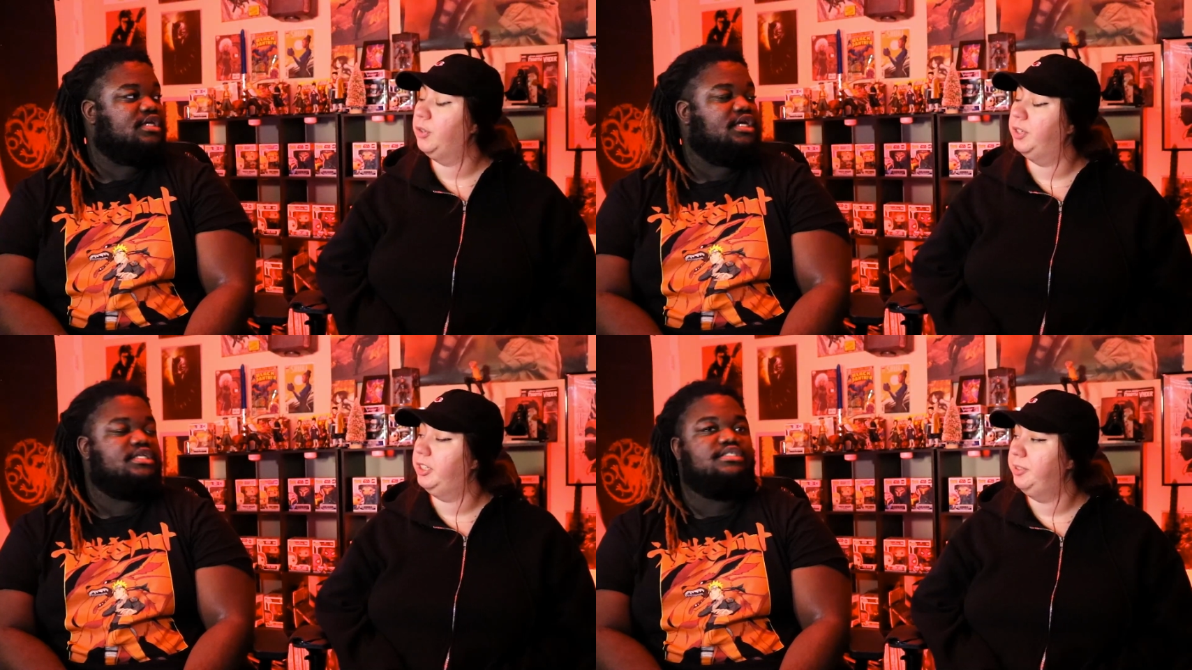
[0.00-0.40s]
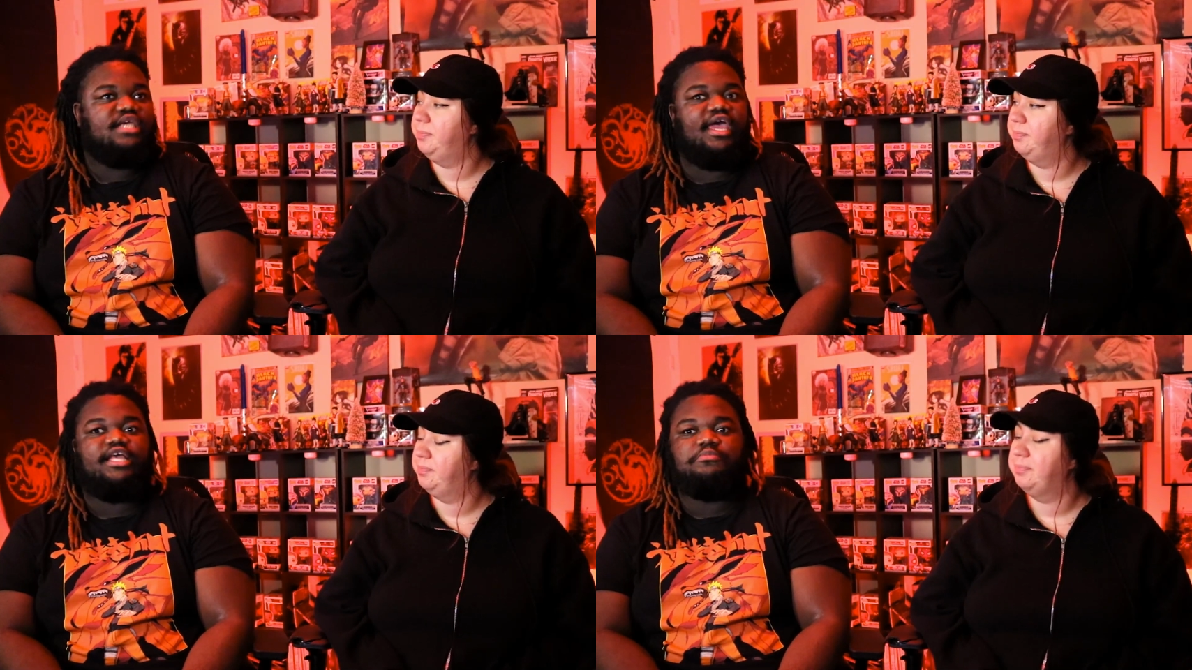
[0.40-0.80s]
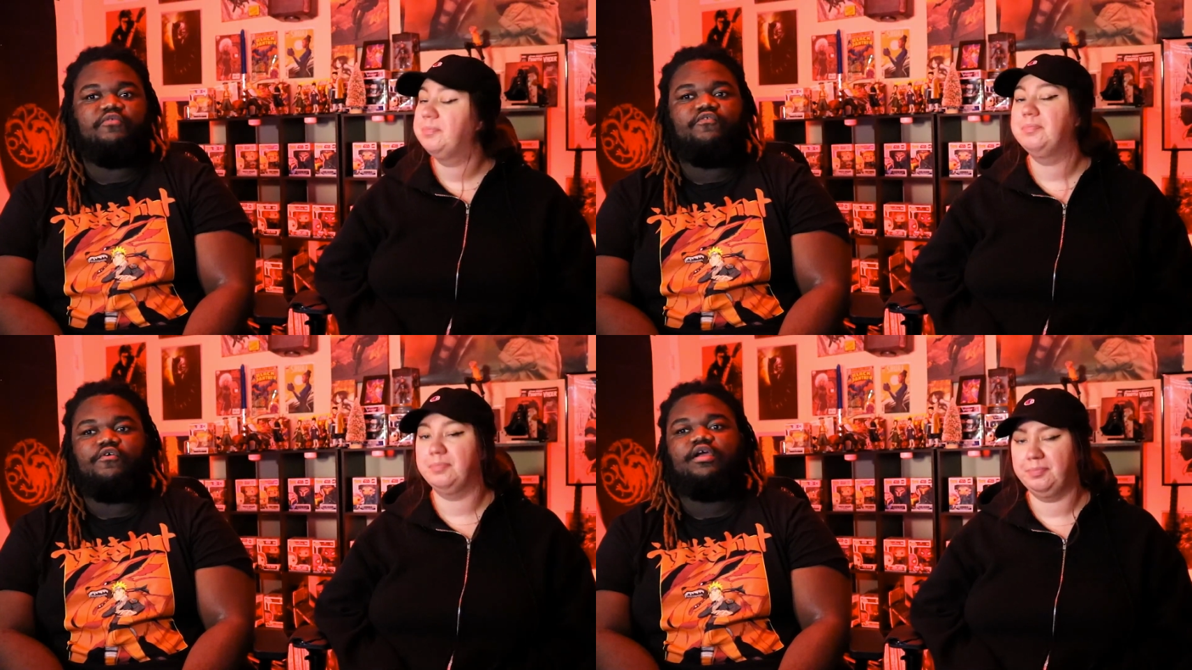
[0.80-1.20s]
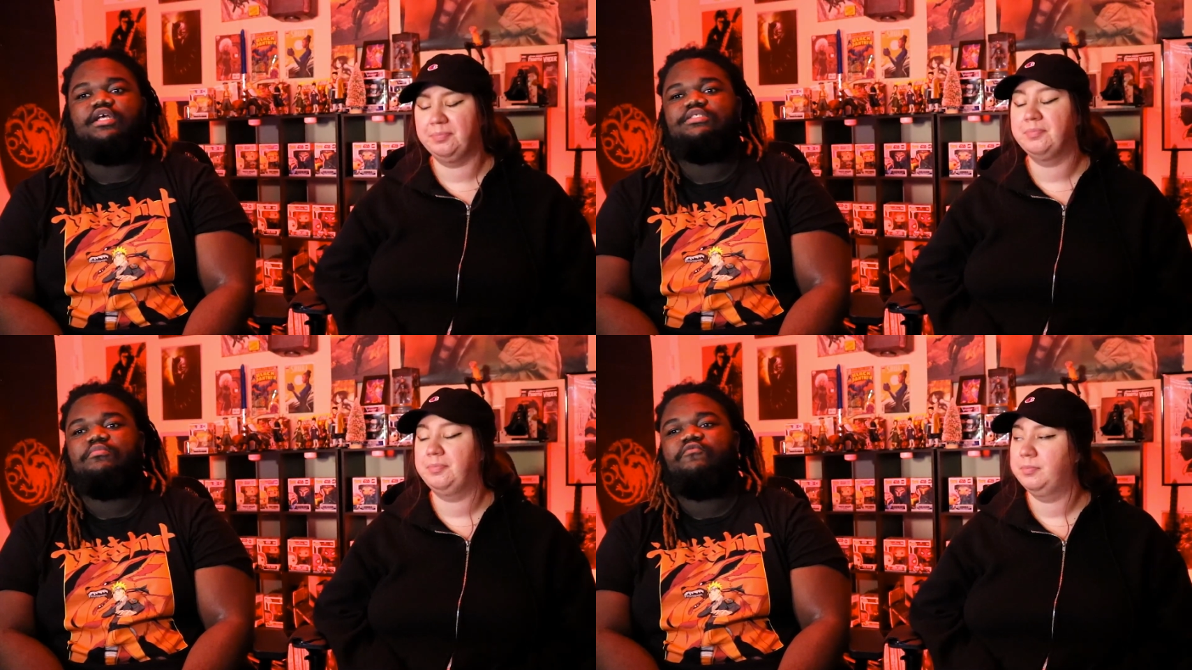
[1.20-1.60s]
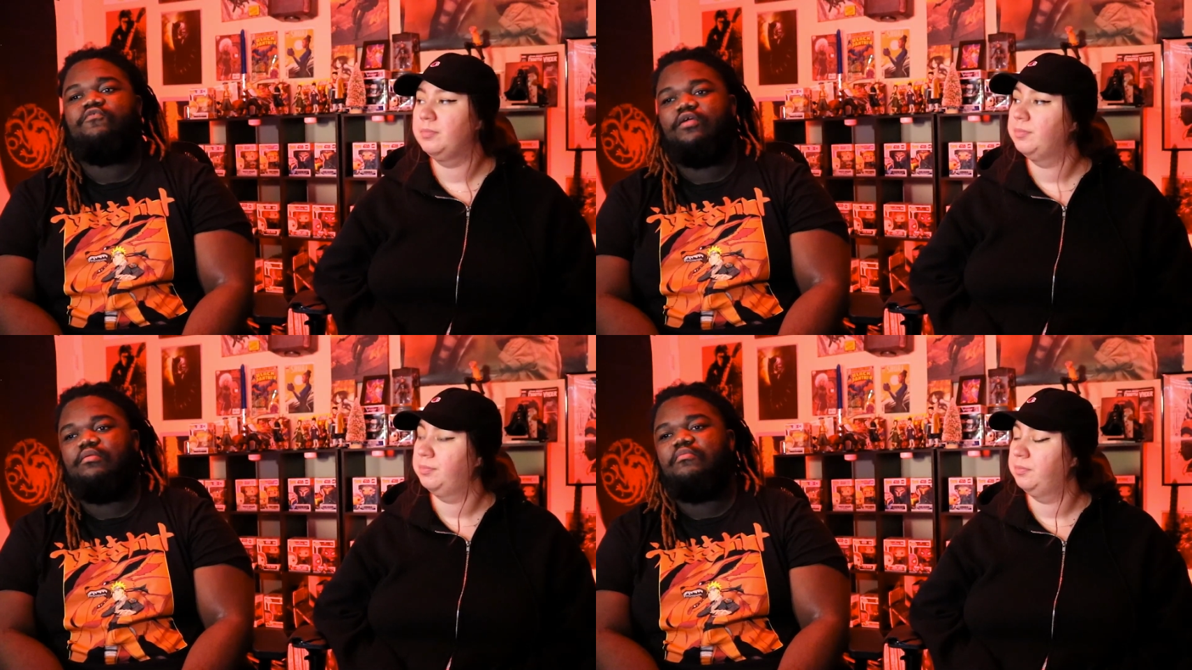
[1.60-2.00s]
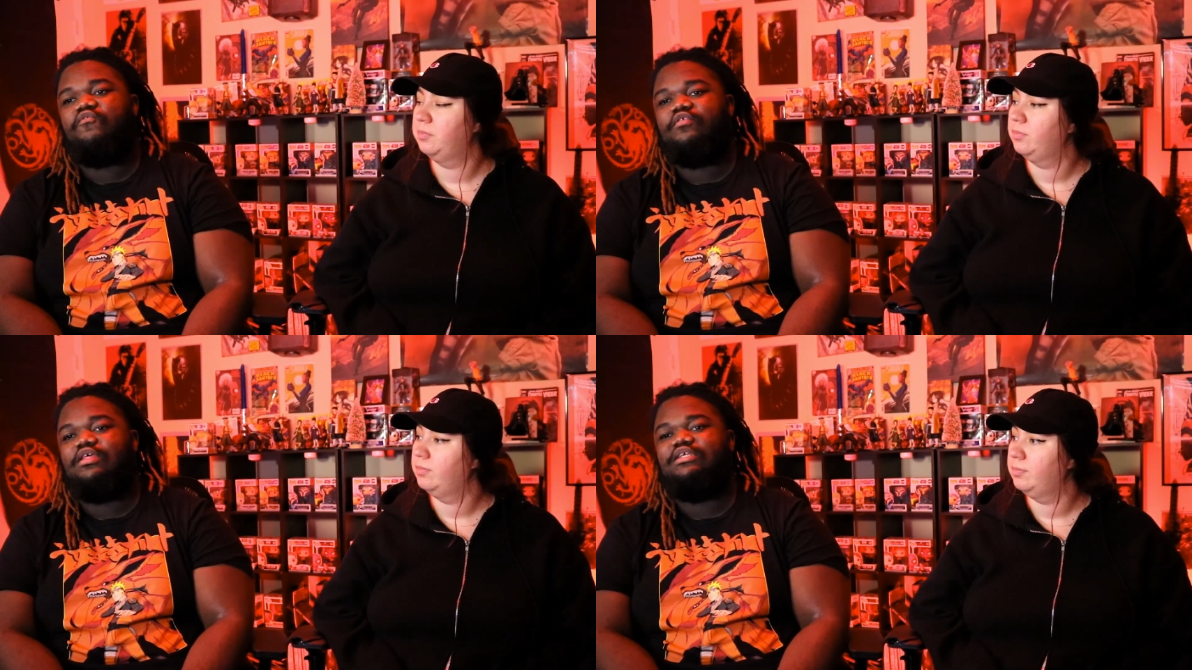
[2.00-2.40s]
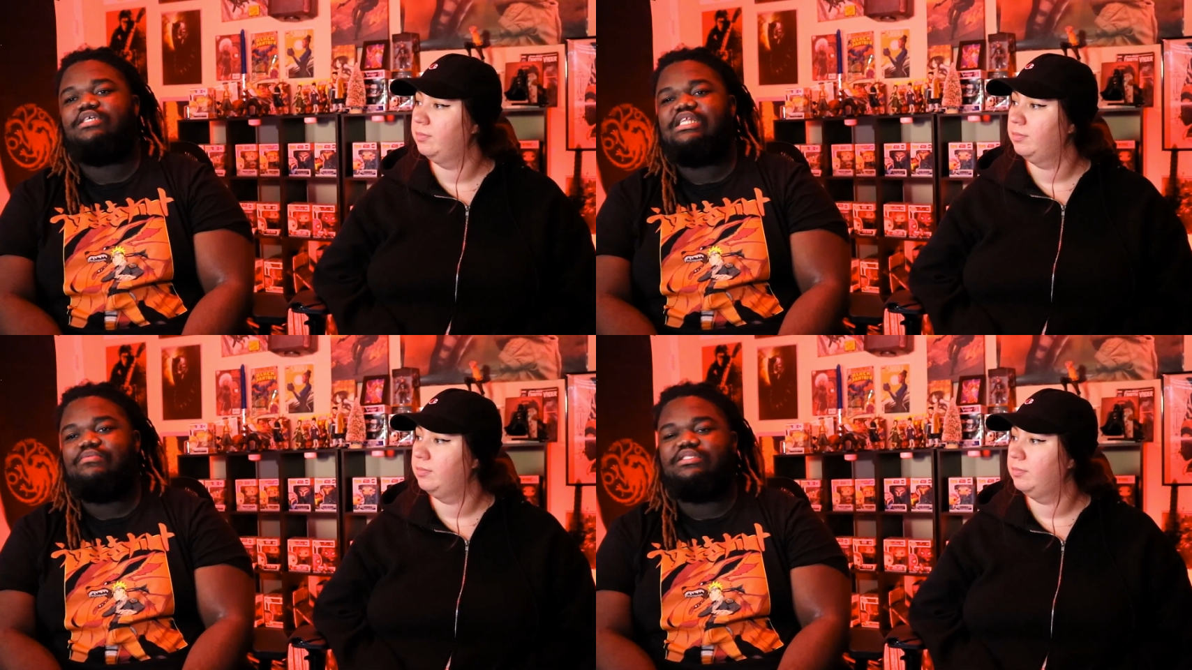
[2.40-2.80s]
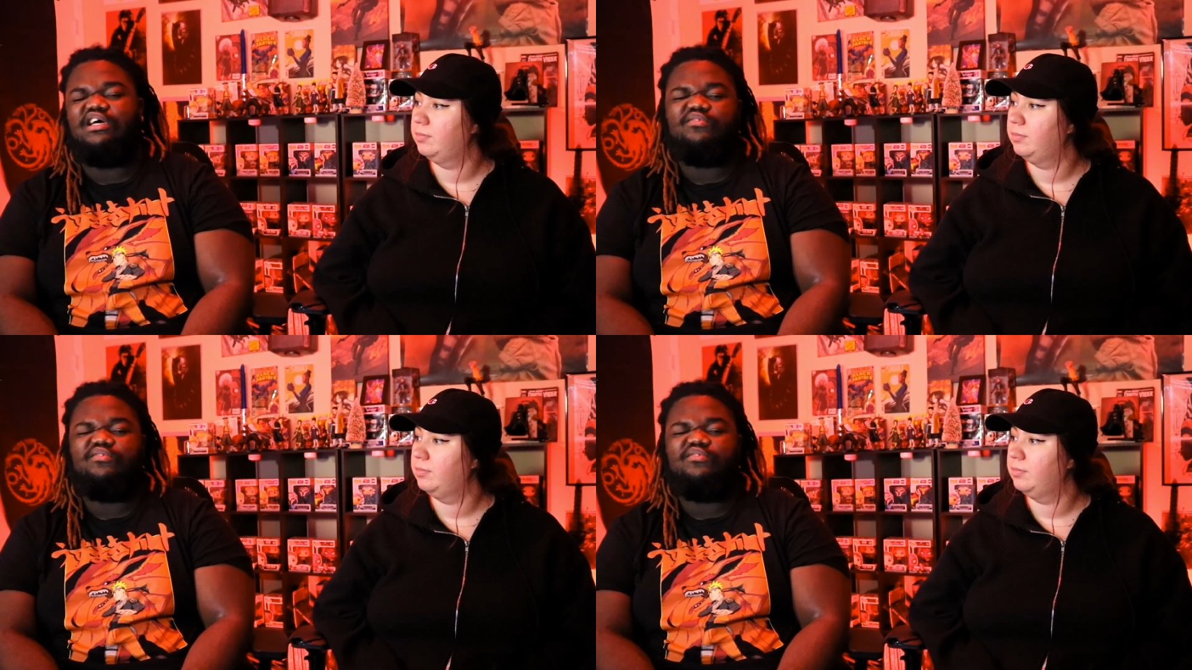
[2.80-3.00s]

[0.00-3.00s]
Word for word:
Speaker 1: Because a little bit before that he said he was done